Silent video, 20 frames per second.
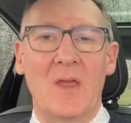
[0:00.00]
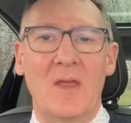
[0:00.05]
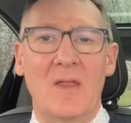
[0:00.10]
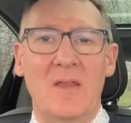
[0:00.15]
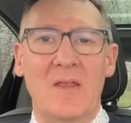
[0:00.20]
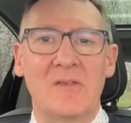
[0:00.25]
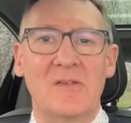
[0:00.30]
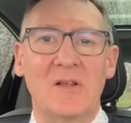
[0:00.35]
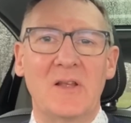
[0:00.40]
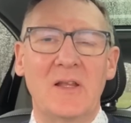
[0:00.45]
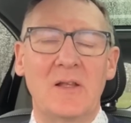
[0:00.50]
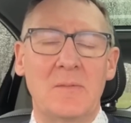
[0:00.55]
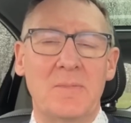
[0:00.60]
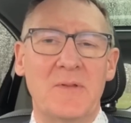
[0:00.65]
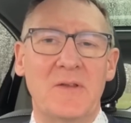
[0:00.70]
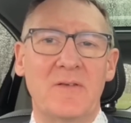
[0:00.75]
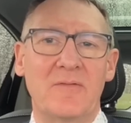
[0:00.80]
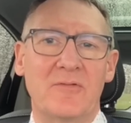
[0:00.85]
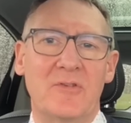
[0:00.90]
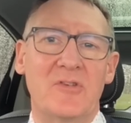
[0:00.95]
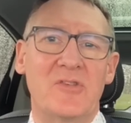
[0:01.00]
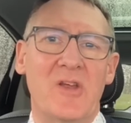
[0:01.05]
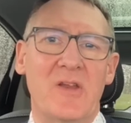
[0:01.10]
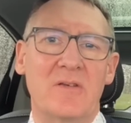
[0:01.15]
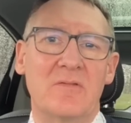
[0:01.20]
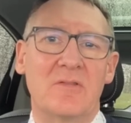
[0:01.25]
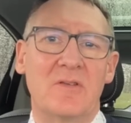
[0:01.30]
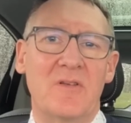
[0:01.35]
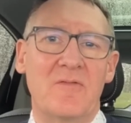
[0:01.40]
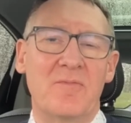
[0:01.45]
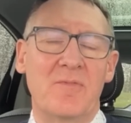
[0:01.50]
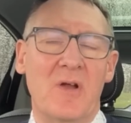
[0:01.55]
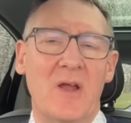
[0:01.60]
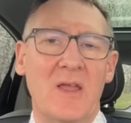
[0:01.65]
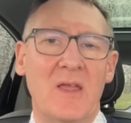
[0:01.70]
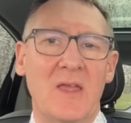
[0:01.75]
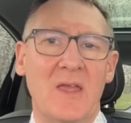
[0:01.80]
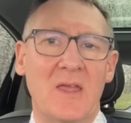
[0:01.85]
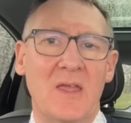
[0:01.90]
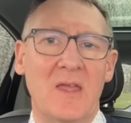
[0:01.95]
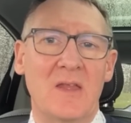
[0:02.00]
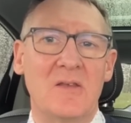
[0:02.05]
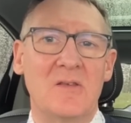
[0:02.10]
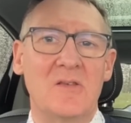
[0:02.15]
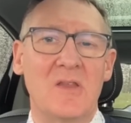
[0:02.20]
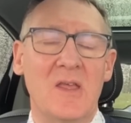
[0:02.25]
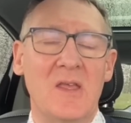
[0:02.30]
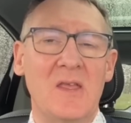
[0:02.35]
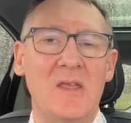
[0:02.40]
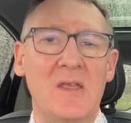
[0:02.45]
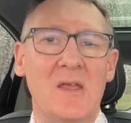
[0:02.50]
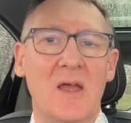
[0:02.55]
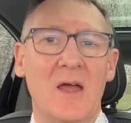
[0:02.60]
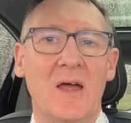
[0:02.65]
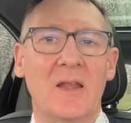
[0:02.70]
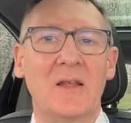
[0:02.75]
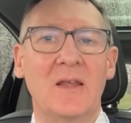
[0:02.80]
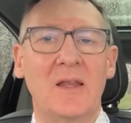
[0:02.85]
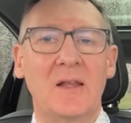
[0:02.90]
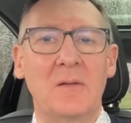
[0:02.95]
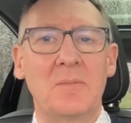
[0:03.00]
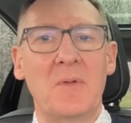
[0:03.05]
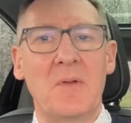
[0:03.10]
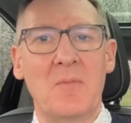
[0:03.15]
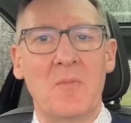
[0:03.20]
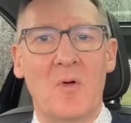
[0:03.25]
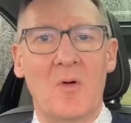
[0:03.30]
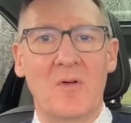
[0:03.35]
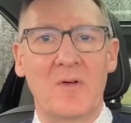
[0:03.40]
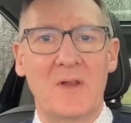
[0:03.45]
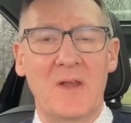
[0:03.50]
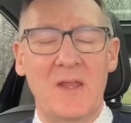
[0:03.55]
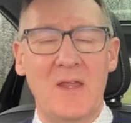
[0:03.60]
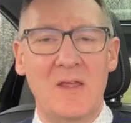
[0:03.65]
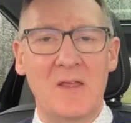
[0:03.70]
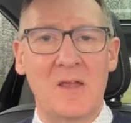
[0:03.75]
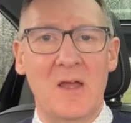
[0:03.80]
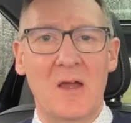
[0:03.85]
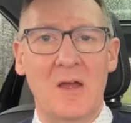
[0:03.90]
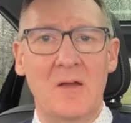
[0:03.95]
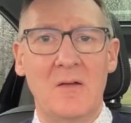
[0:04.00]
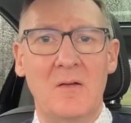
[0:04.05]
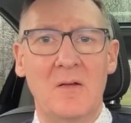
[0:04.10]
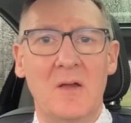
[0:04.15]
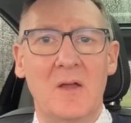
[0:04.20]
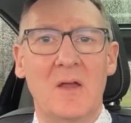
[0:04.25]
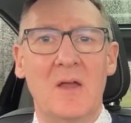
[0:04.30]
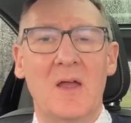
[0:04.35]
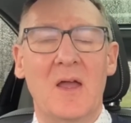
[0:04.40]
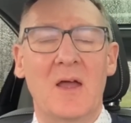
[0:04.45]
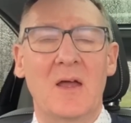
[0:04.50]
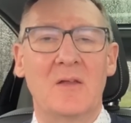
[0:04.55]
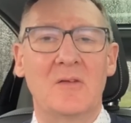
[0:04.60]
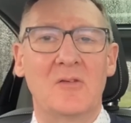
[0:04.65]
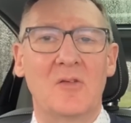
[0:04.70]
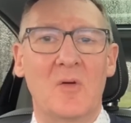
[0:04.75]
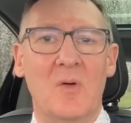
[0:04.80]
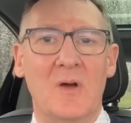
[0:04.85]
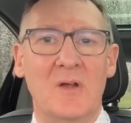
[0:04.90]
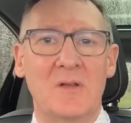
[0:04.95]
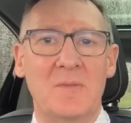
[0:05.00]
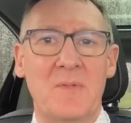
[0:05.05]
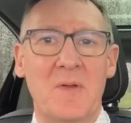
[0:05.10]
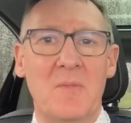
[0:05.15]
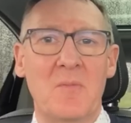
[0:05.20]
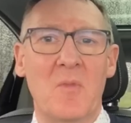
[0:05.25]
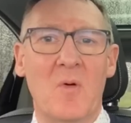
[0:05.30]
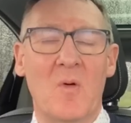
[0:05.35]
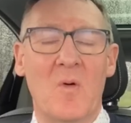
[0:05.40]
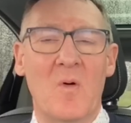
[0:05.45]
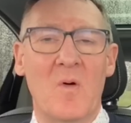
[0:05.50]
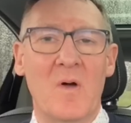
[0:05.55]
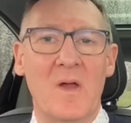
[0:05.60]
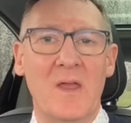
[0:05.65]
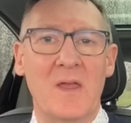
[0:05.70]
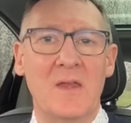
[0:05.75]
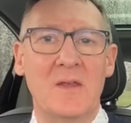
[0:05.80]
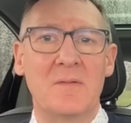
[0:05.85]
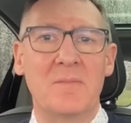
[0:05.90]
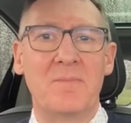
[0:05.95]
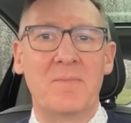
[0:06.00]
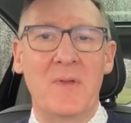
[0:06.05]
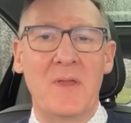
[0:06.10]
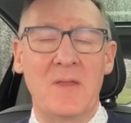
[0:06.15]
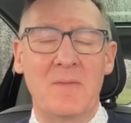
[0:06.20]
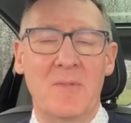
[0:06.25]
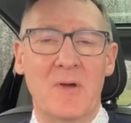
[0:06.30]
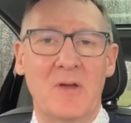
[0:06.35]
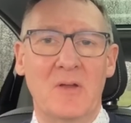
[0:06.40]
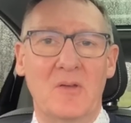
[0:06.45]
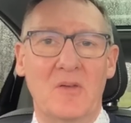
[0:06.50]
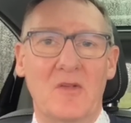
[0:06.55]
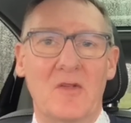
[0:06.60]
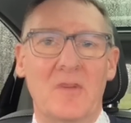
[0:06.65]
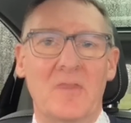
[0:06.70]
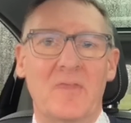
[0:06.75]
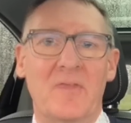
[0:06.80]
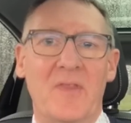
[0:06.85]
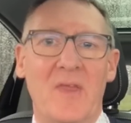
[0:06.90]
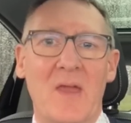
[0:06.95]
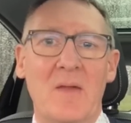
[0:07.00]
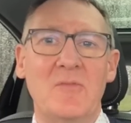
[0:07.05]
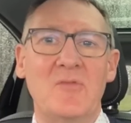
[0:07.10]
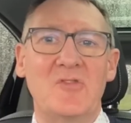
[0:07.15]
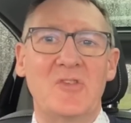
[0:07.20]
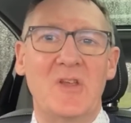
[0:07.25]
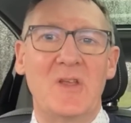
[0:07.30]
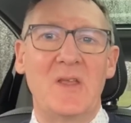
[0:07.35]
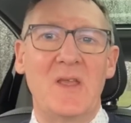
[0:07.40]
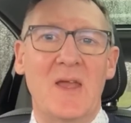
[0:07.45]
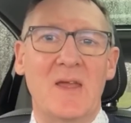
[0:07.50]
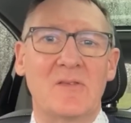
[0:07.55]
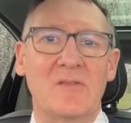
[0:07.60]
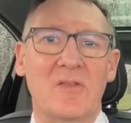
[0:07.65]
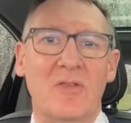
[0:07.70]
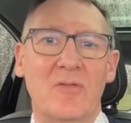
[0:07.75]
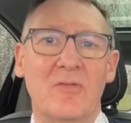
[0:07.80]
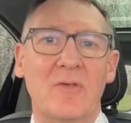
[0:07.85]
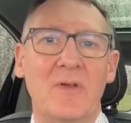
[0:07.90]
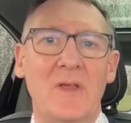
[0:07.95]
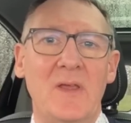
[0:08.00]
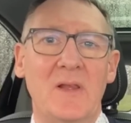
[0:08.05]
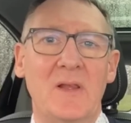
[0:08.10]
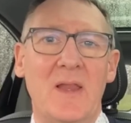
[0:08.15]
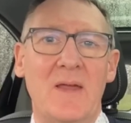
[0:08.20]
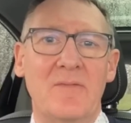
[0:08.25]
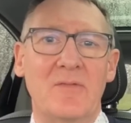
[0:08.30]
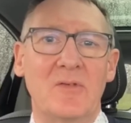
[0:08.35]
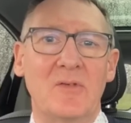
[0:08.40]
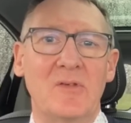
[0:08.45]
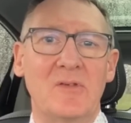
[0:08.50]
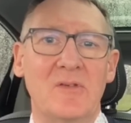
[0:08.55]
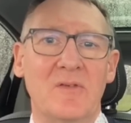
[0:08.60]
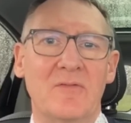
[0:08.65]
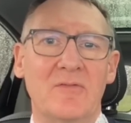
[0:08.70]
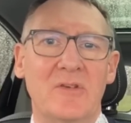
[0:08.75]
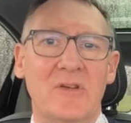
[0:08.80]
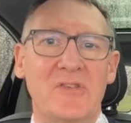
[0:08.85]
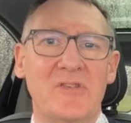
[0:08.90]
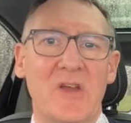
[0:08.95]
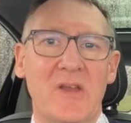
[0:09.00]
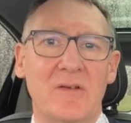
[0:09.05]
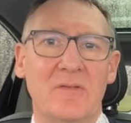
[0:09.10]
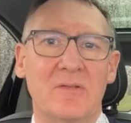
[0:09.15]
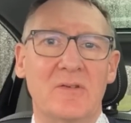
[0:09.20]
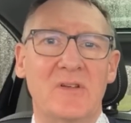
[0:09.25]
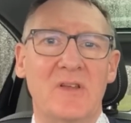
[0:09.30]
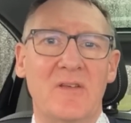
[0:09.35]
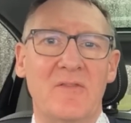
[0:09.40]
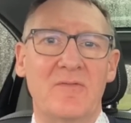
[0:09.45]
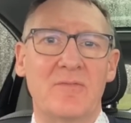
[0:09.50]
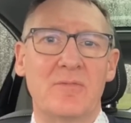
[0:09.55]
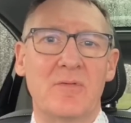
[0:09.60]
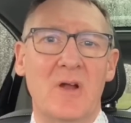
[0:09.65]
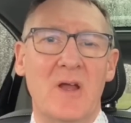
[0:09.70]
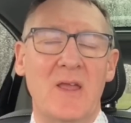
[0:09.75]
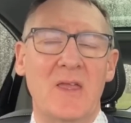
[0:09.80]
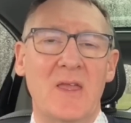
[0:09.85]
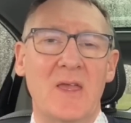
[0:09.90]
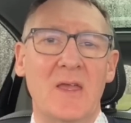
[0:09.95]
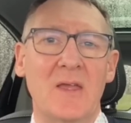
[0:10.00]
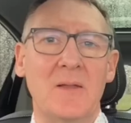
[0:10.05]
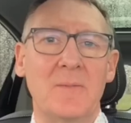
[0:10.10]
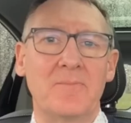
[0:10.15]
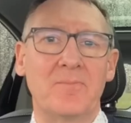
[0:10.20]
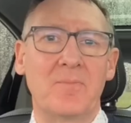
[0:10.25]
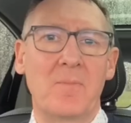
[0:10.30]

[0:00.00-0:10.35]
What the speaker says: There's a little bit of regenerative braking in D, a little bit more in eco, and quite a bit more in B mode. The MG has 3 levels of regenerative braking.